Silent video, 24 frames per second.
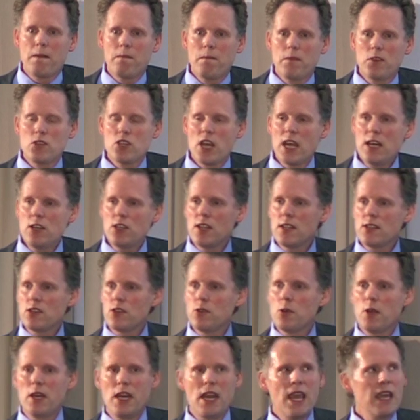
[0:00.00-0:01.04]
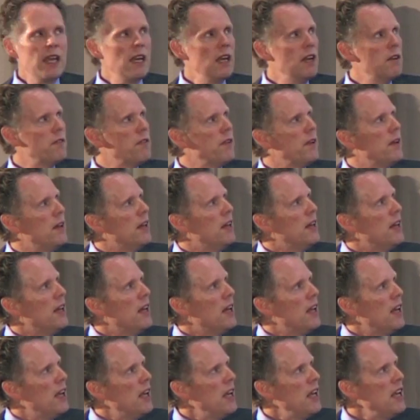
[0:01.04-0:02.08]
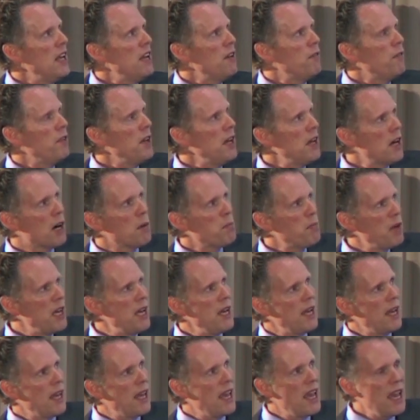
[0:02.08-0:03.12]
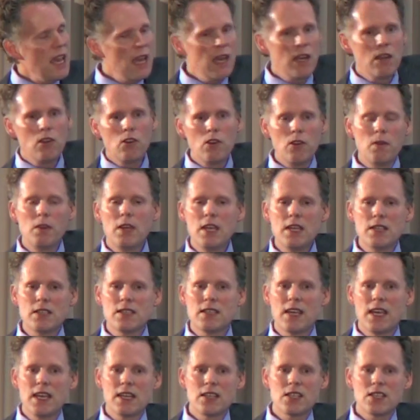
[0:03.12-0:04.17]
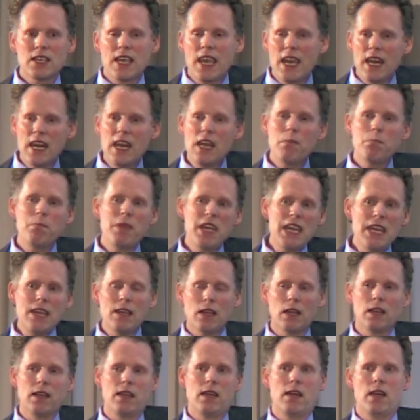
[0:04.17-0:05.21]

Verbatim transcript: Change this to a negative. If ERP can't do these things, can it be a lean